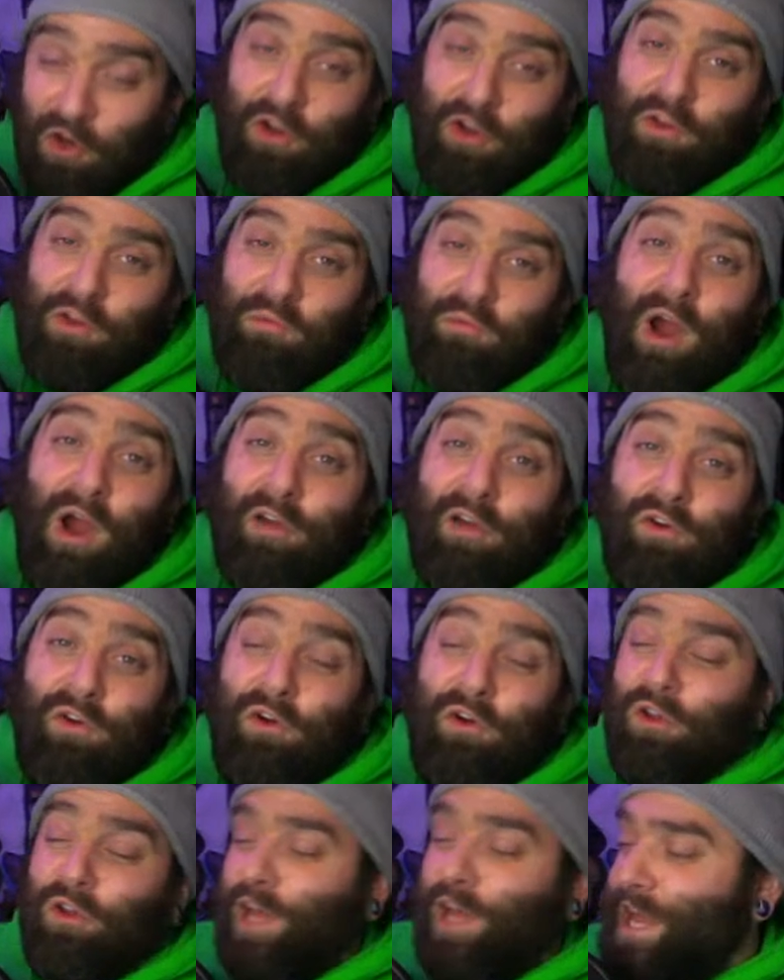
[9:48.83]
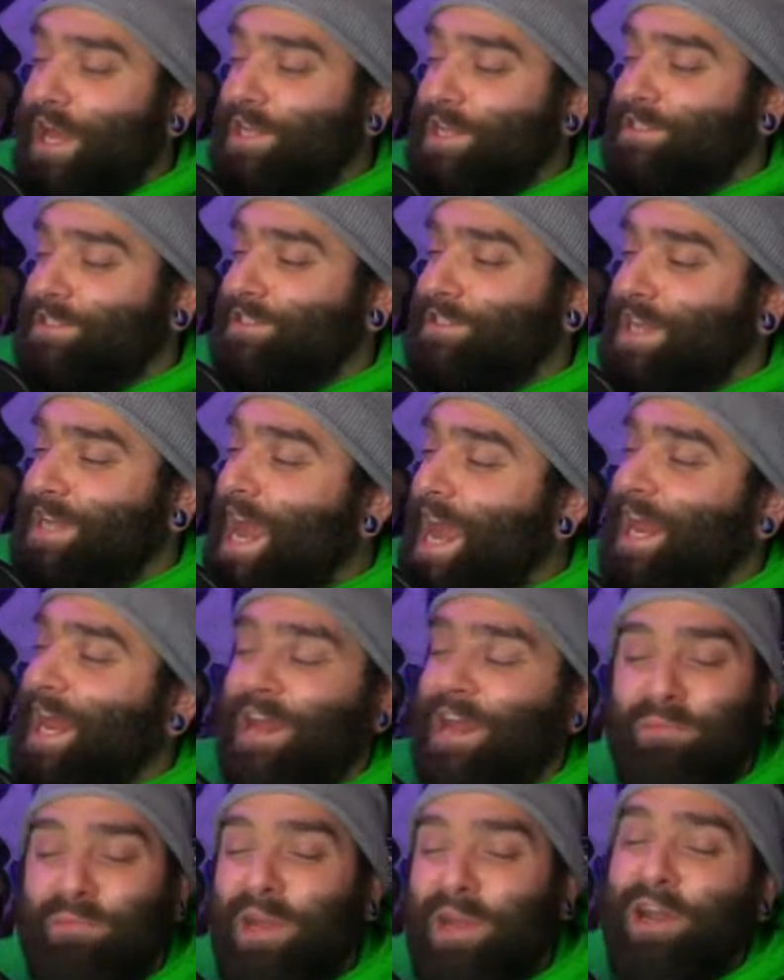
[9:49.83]
Marvel has not
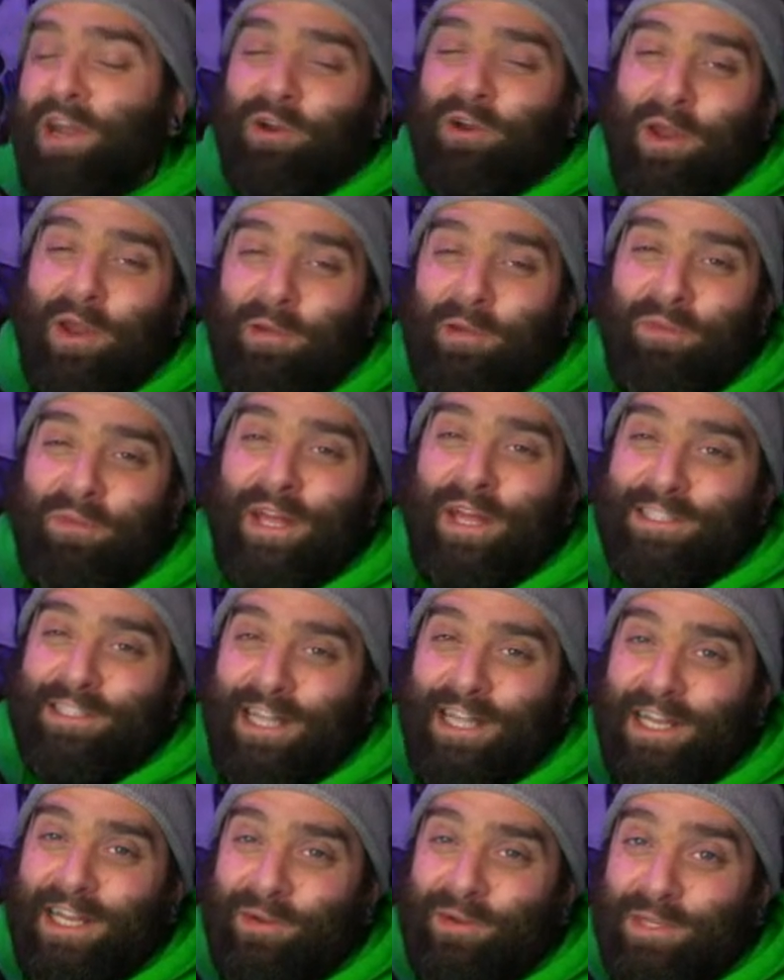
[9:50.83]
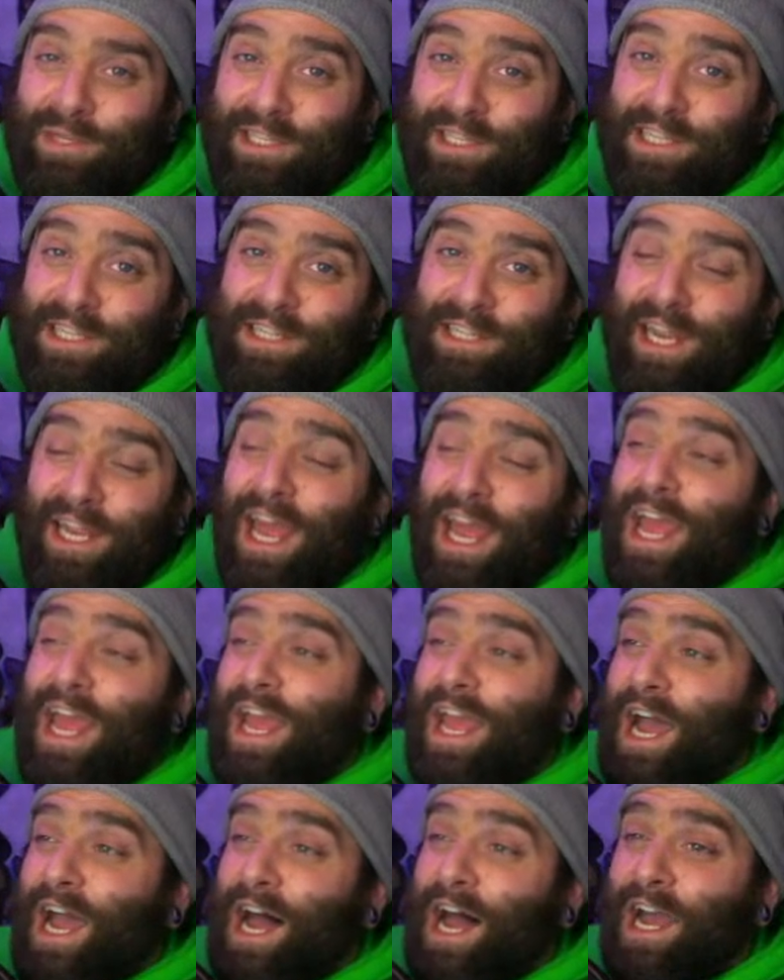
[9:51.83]
had been a great place lately with Disney,
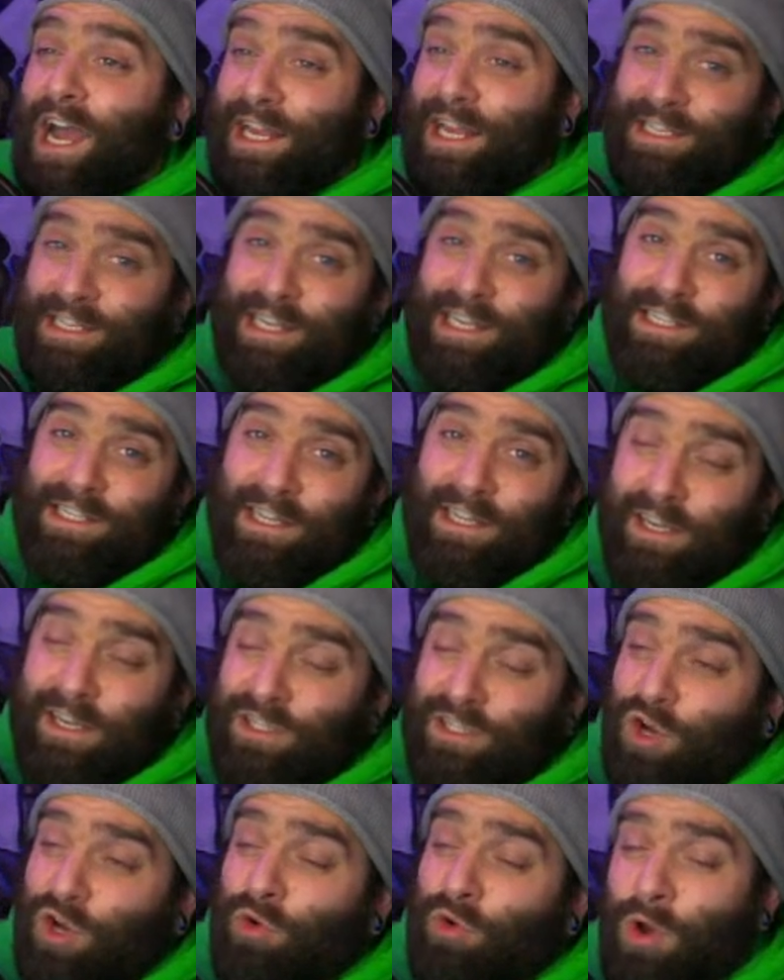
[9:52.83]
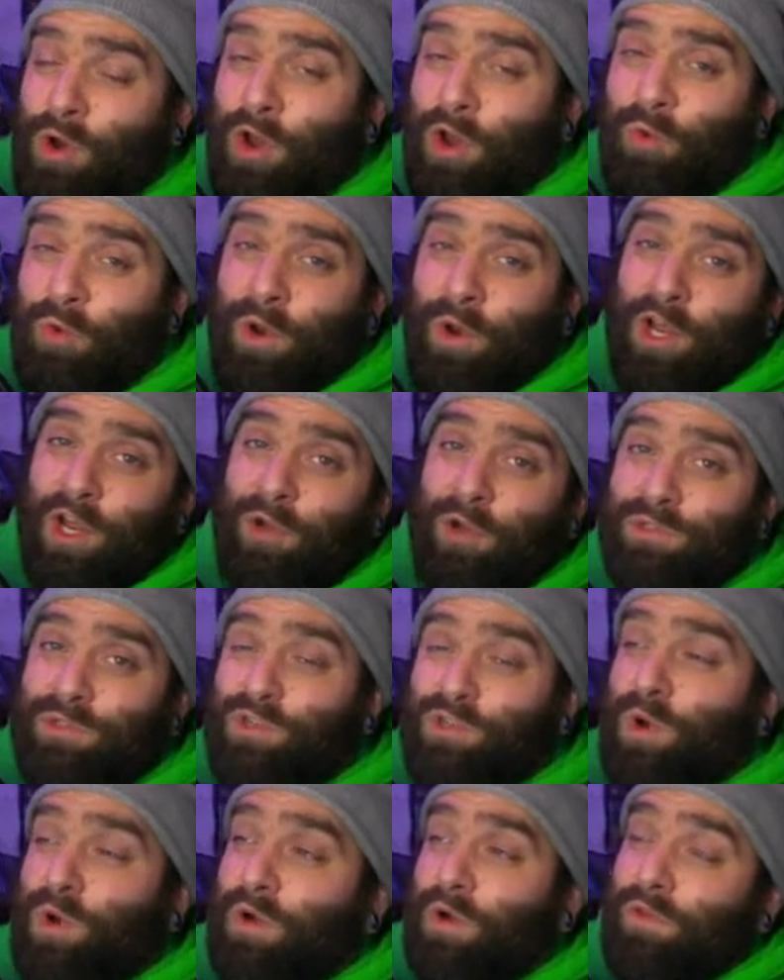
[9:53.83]
and Disney needs a home run when it comes
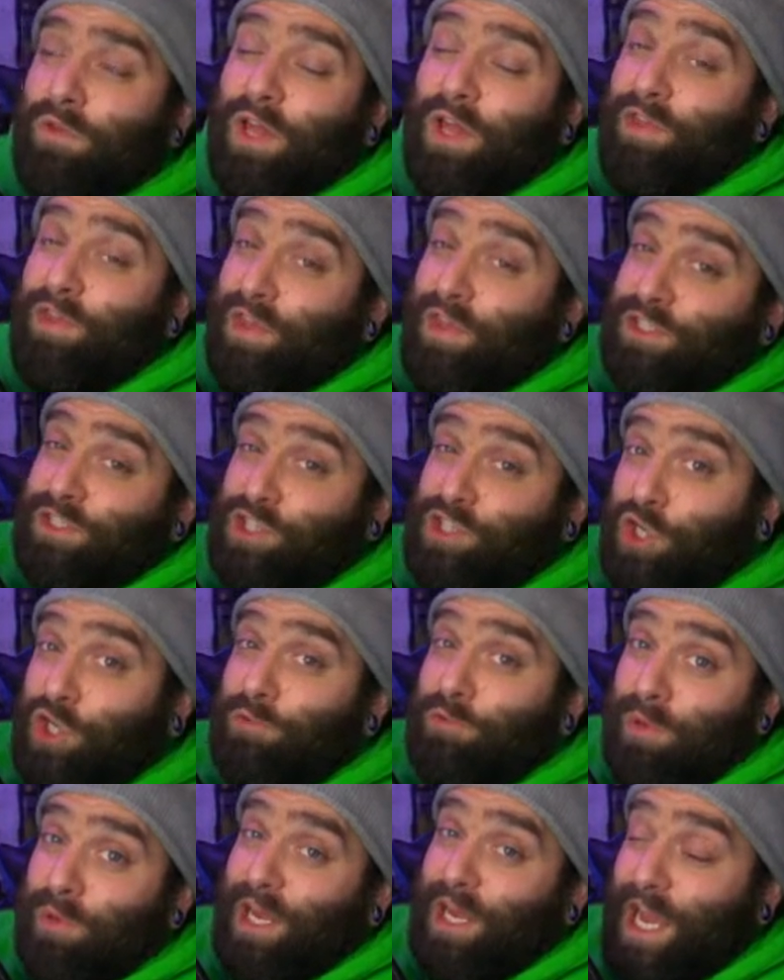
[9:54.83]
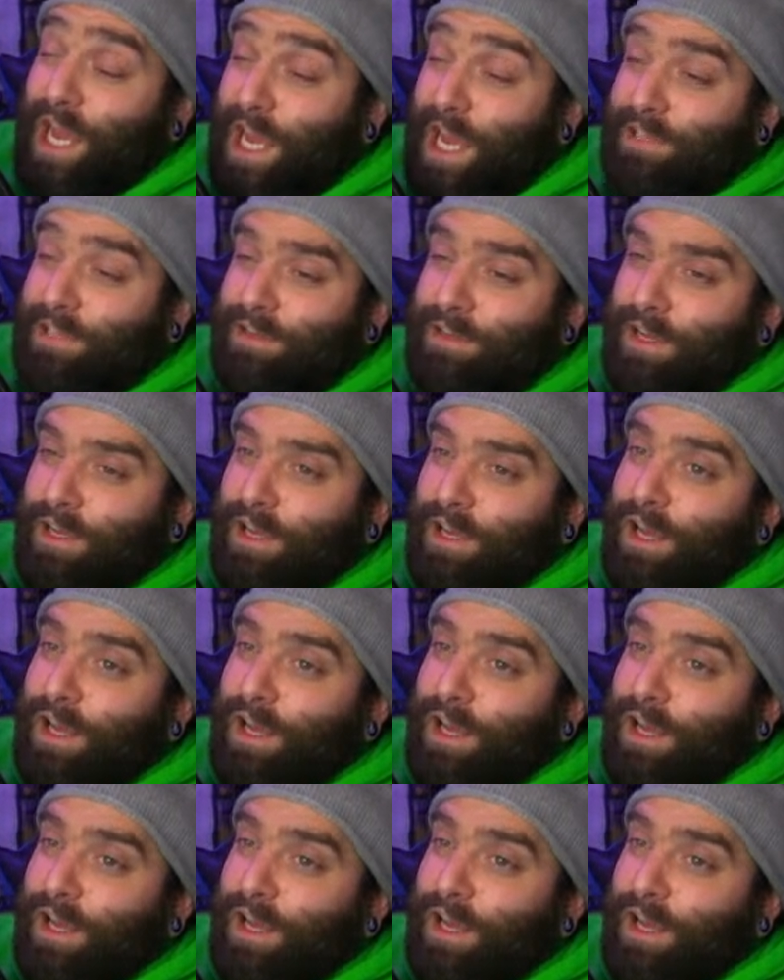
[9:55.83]
to Marvel, and this could be it.